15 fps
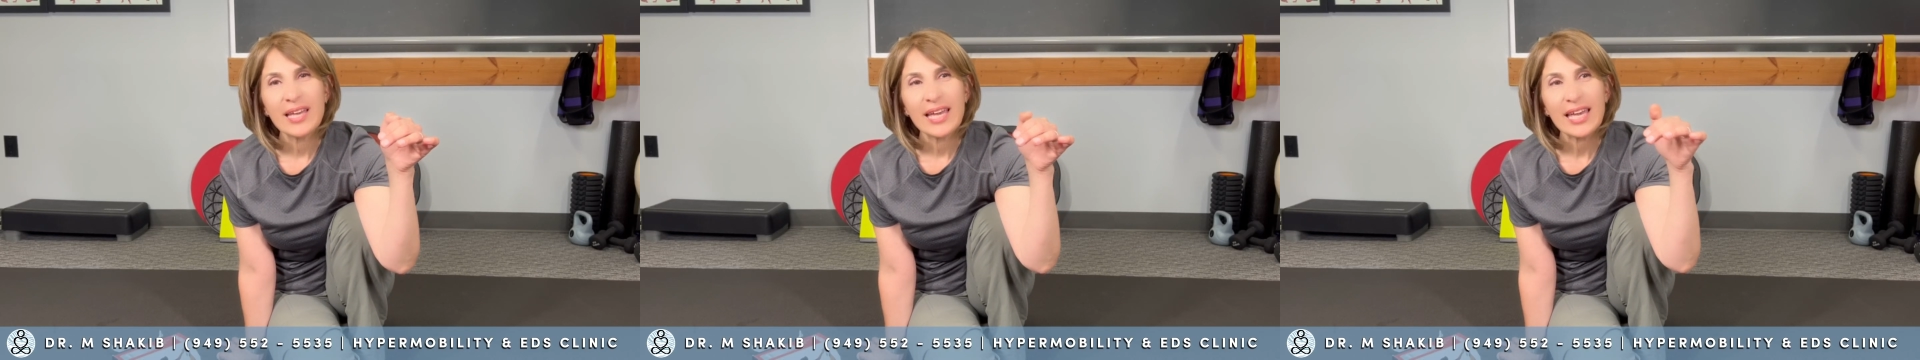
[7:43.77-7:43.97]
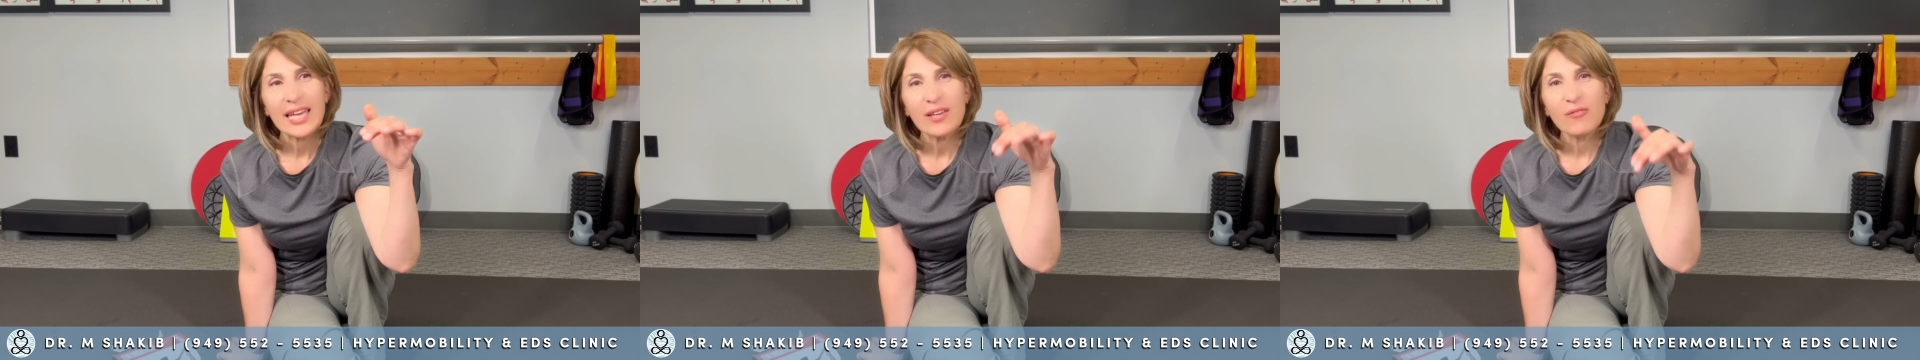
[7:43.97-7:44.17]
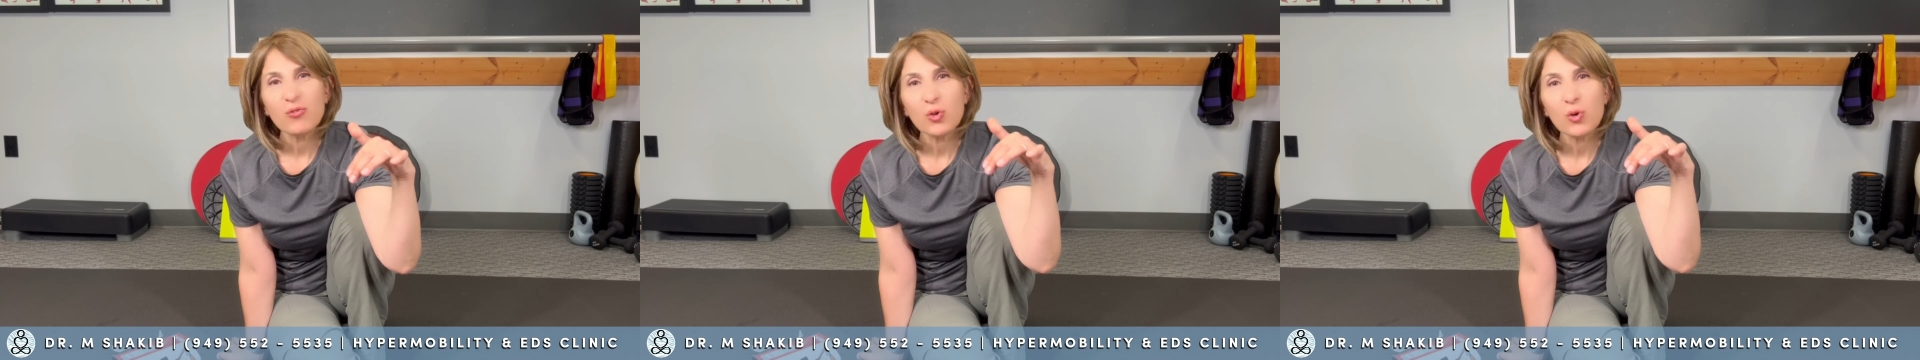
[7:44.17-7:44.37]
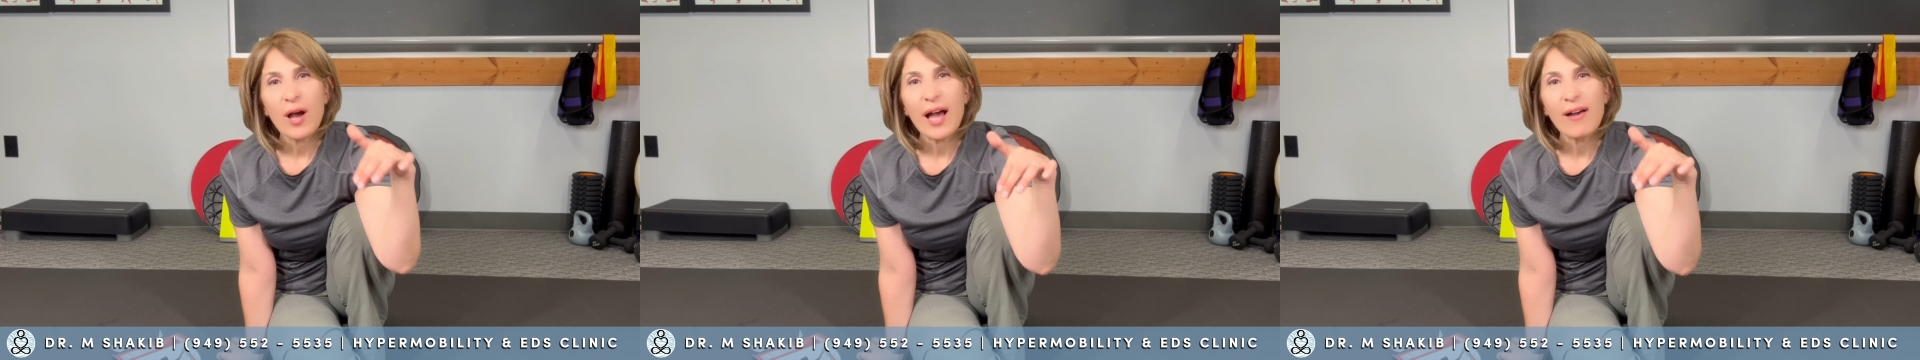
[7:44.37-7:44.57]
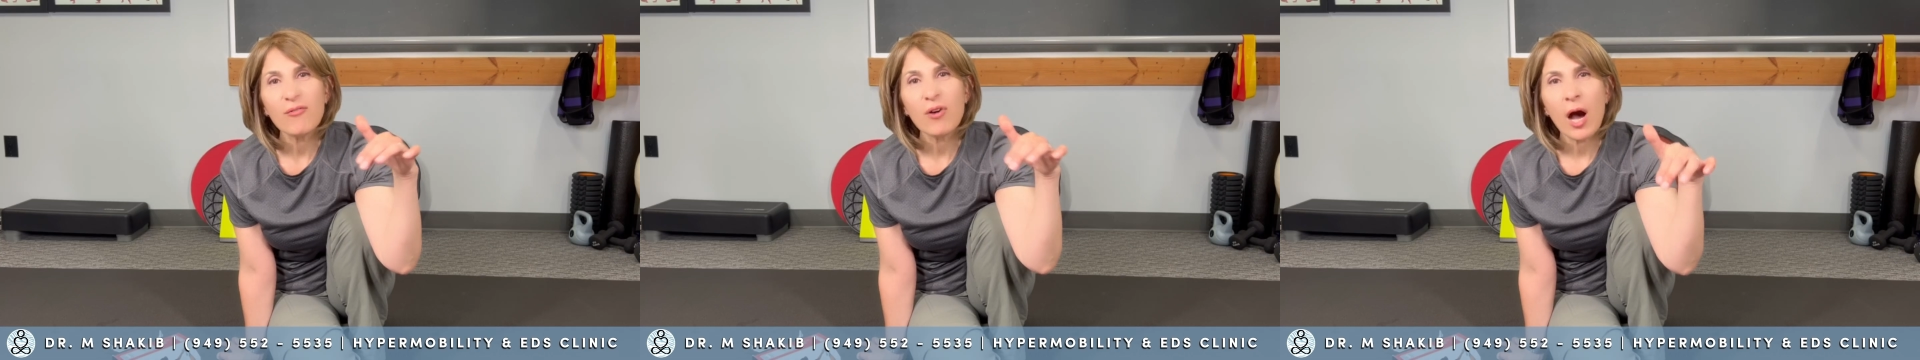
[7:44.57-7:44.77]
If you
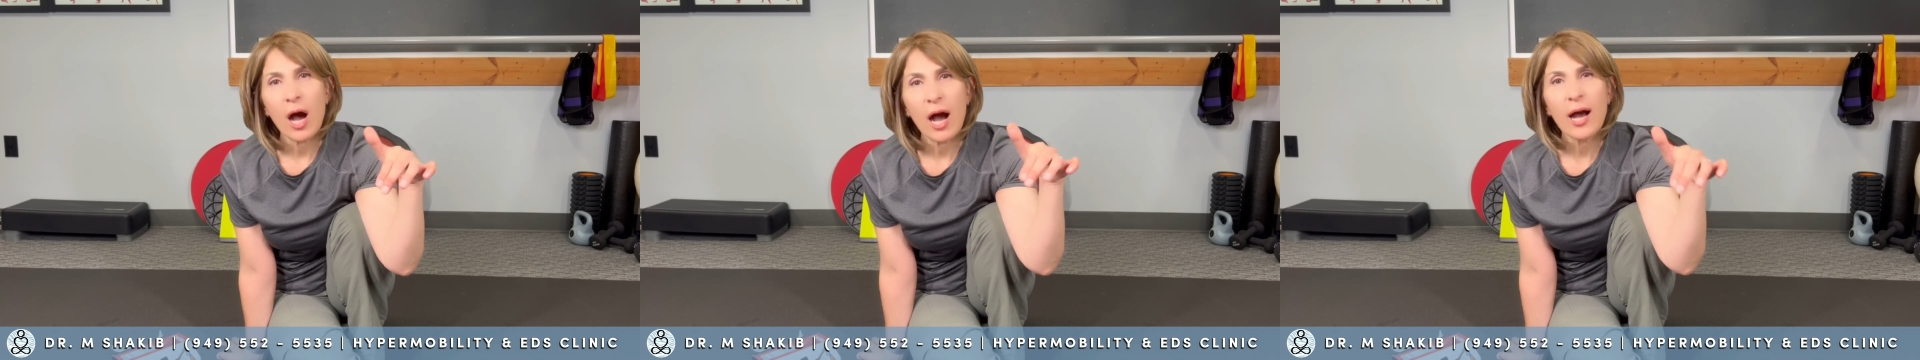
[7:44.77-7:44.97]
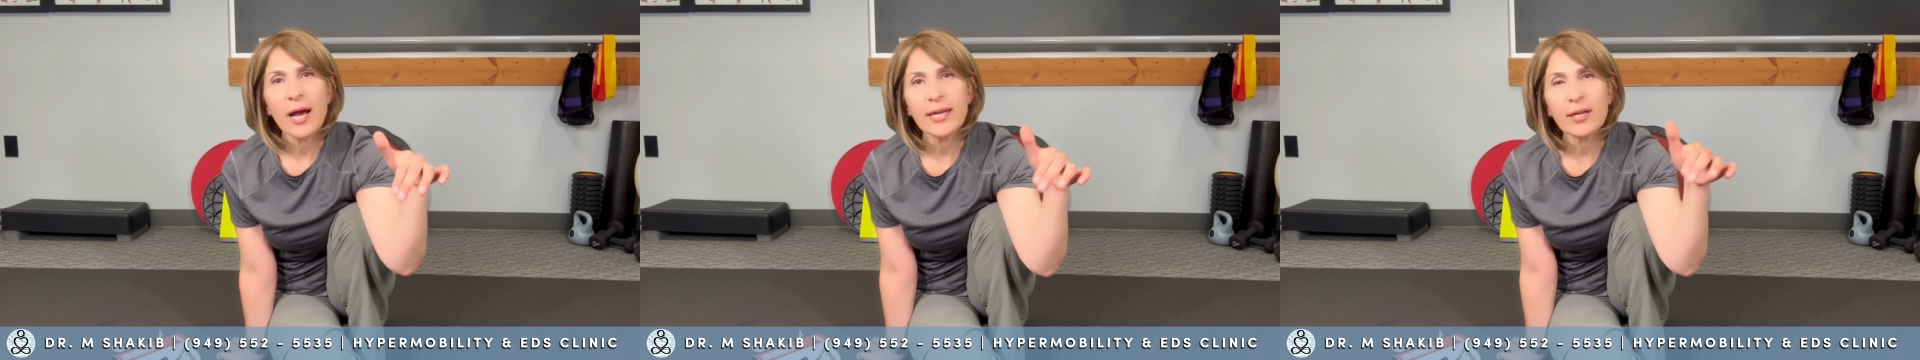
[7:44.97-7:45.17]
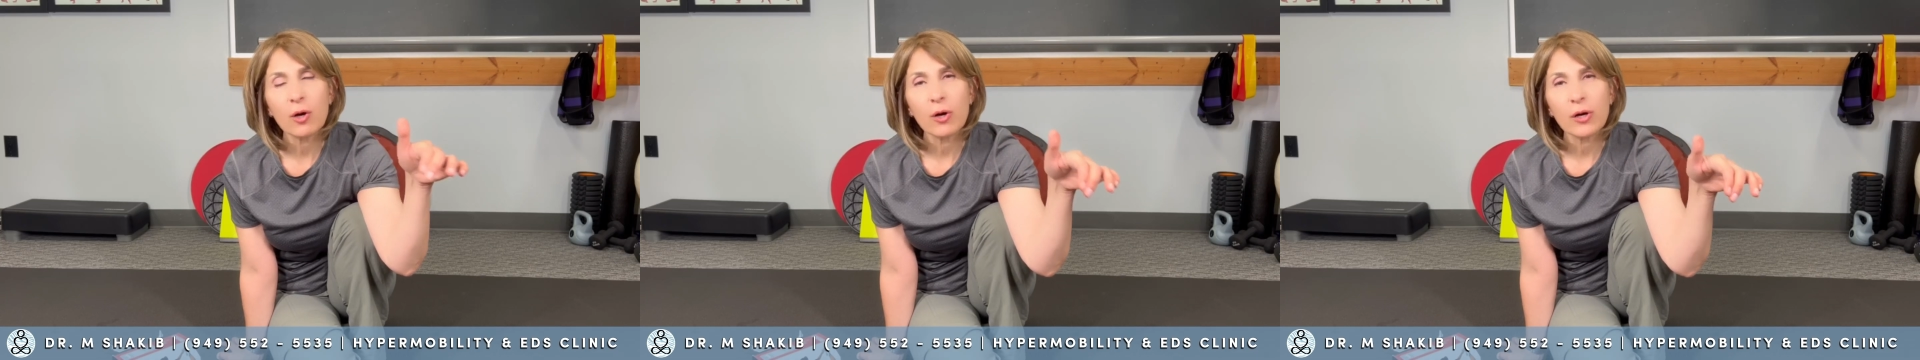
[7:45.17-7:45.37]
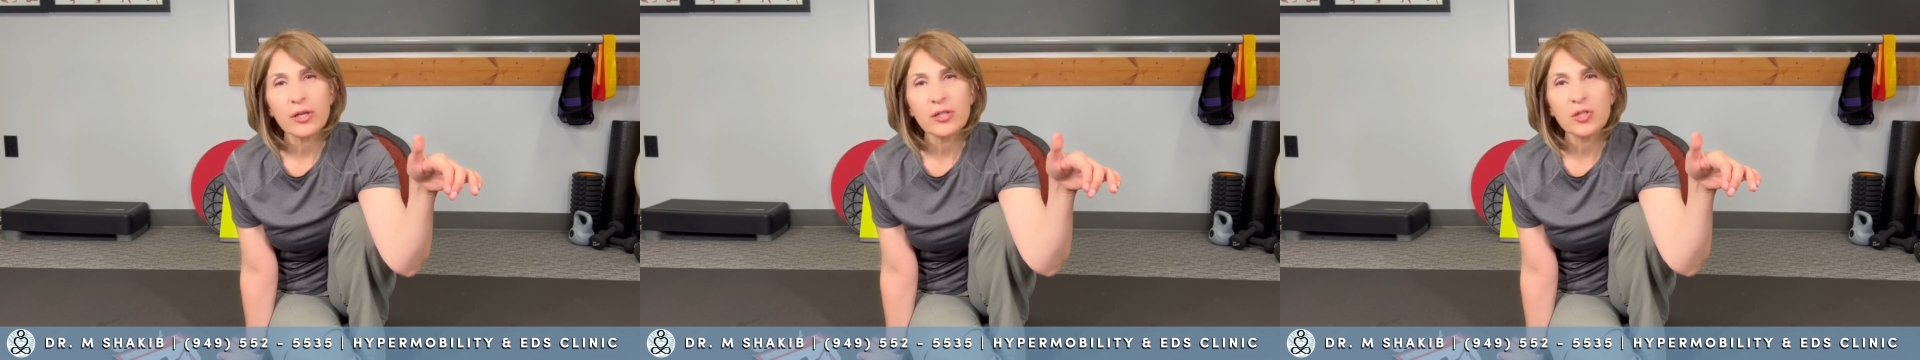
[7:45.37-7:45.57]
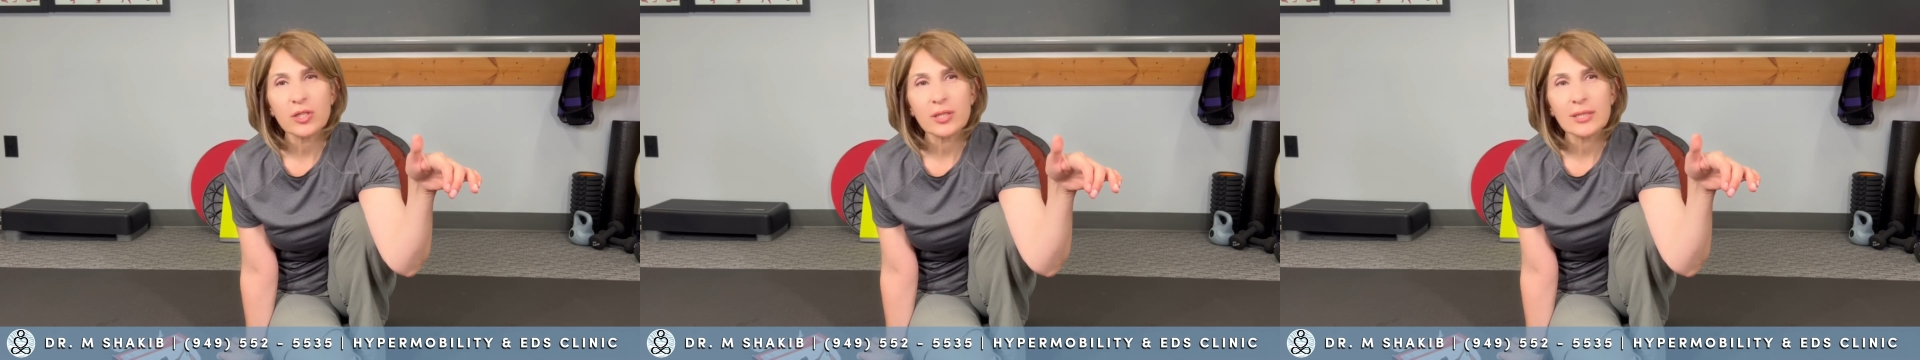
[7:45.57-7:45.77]
have high
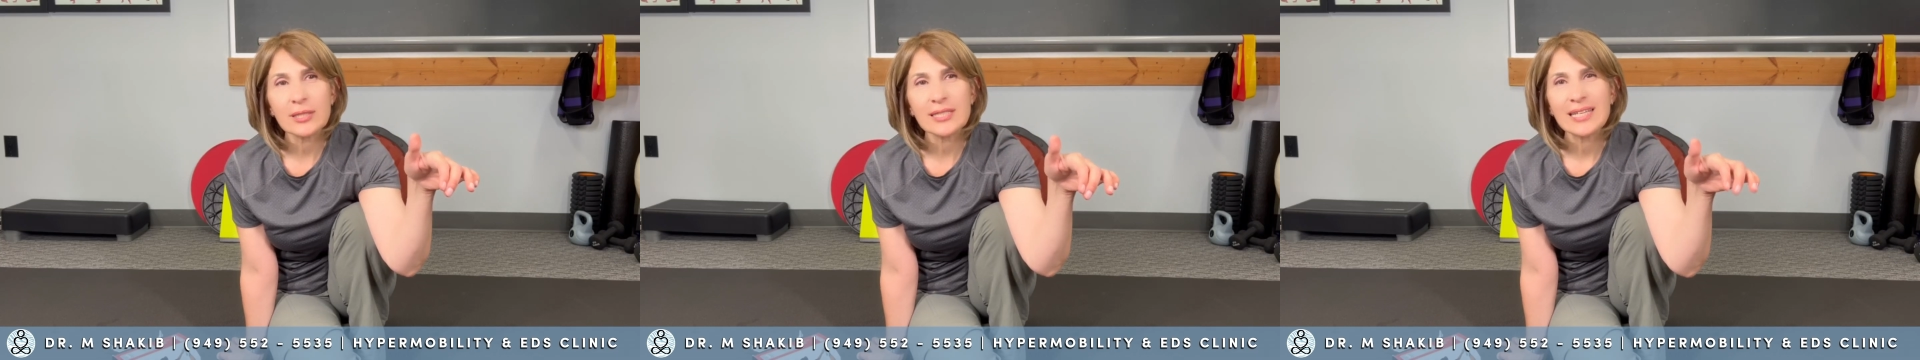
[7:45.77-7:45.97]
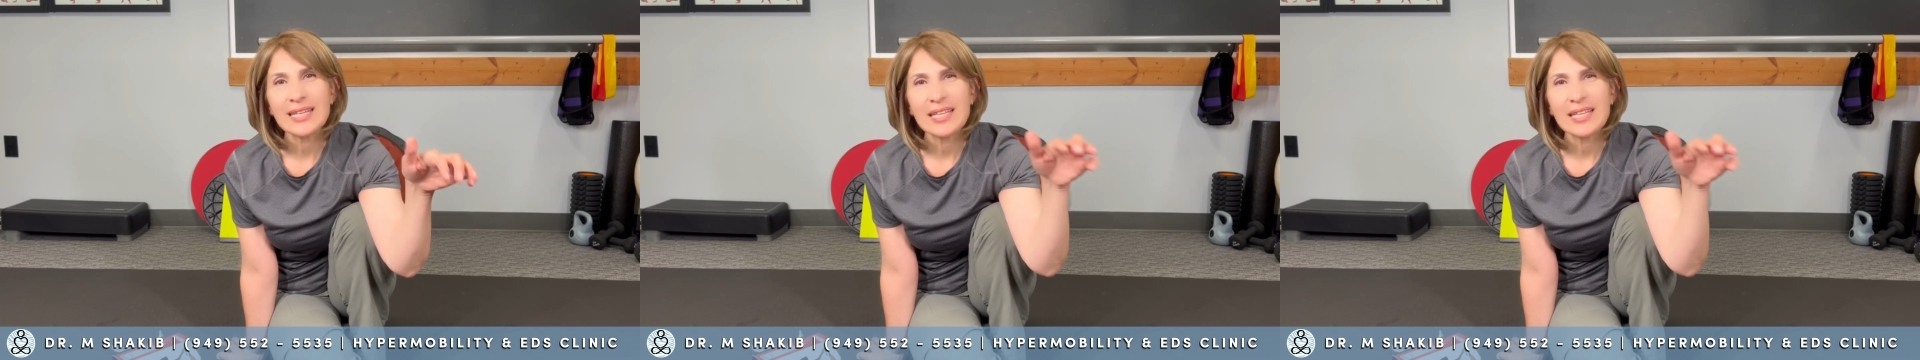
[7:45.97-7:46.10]
arches,